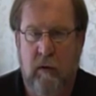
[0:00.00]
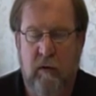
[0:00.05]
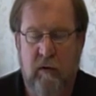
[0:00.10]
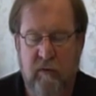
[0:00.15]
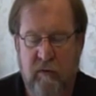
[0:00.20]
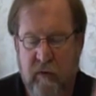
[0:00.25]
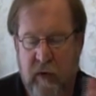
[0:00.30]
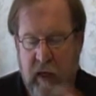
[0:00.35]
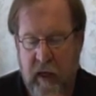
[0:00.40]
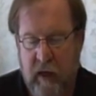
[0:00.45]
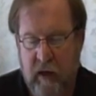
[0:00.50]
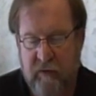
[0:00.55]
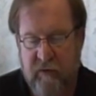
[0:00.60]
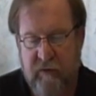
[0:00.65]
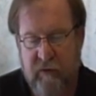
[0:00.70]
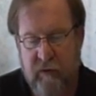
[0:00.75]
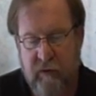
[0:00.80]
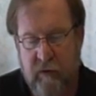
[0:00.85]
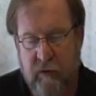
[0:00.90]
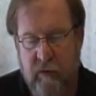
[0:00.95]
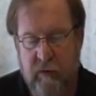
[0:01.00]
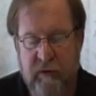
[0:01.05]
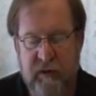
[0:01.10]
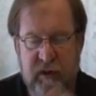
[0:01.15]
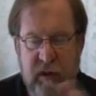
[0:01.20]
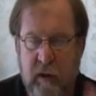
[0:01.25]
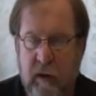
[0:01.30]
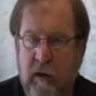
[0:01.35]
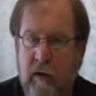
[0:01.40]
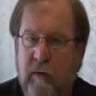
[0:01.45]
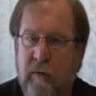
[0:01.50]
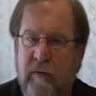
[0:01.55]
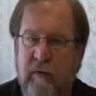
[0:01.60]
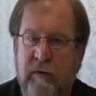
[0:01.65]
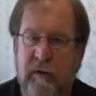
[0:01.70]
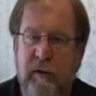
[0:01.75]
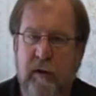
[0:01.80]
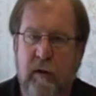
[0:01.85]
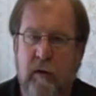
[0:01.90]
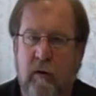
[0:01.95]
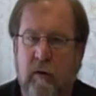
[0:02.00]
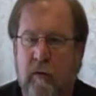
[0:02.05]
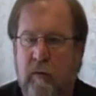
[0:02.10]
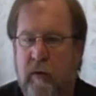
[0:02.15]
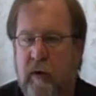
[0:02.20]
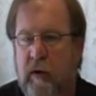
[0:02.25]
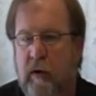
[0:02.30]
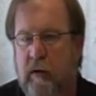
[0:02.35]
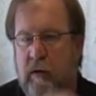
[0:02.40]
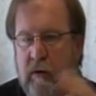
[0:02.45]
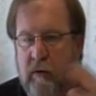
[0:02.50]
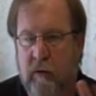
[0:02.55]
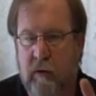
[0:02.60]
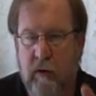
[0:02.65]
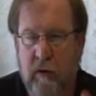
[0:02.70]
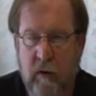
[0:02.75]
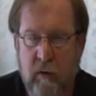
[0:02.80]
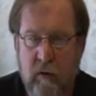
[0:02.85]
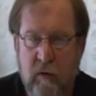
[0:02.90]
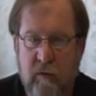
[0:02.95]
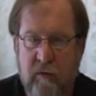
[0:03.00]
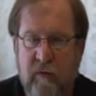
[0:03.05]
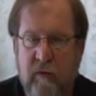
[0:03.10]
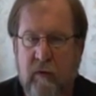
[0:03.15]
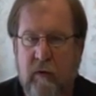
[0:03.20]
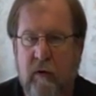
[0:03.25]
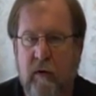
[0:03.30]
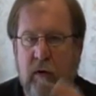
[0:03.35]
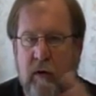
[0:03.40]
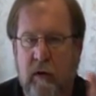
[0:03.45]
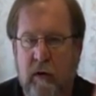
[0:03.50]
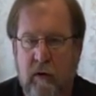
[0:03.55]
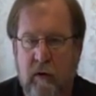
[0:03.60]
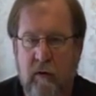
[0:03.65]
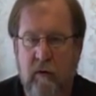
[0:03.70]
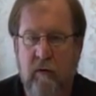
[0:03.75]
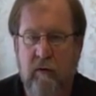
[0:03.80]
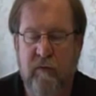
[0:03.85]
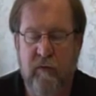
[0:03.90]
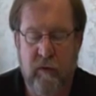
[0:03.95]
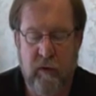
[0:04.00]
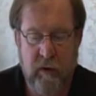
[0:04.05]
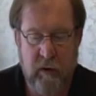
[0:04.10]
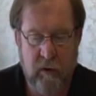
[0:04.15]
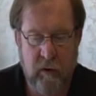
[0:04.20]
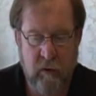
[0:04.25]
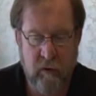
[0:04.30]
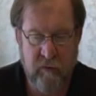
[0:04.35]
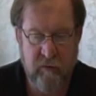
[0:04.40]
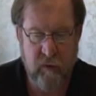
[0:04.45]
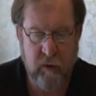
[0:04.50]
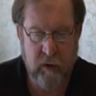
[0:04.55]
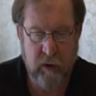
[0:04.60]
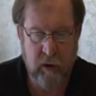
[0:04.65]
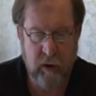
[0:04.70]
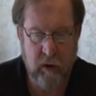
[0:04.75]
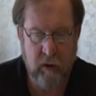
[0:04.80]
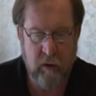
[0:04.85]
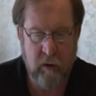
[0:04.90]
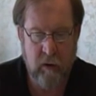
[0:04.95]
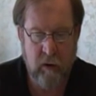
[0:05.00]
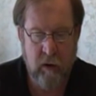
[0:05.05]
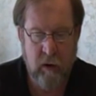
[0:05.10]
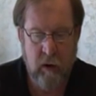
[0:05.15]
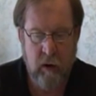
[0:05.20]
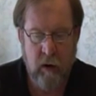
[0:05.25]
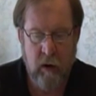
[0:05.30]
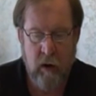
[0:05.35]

you've got to sit here with the scope and do it over and over and over again.